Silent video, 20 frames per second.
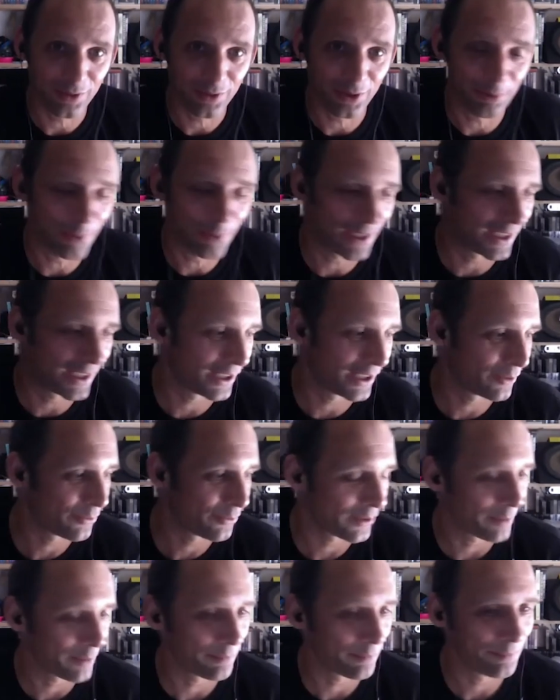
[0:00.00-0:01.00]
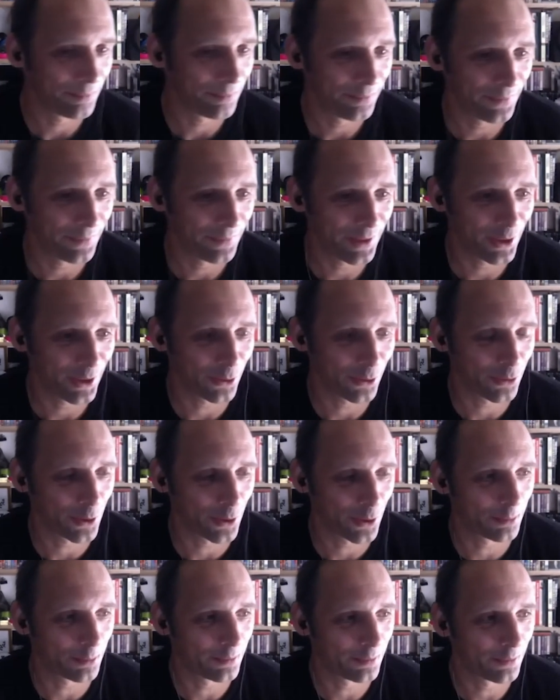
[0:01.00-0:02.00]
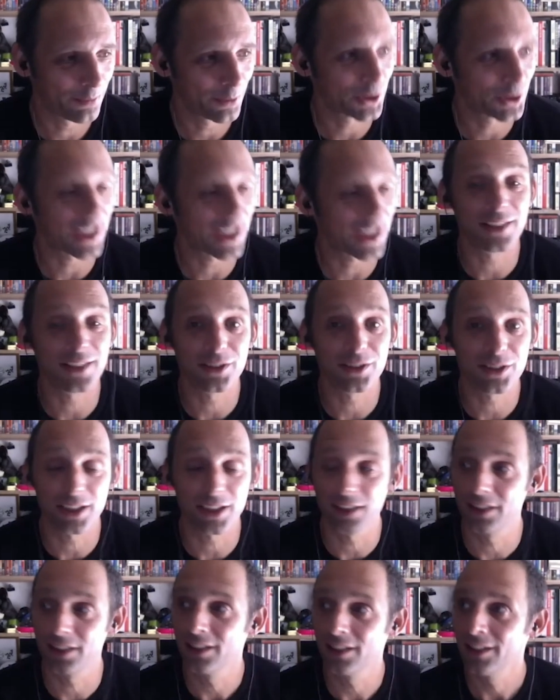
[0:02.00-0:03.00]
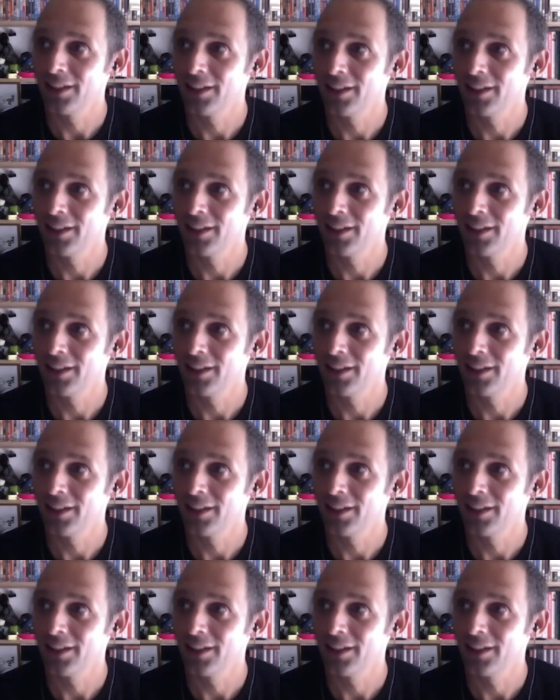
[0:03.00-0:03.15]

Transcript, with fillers: the making of your film, which I hadn't seen.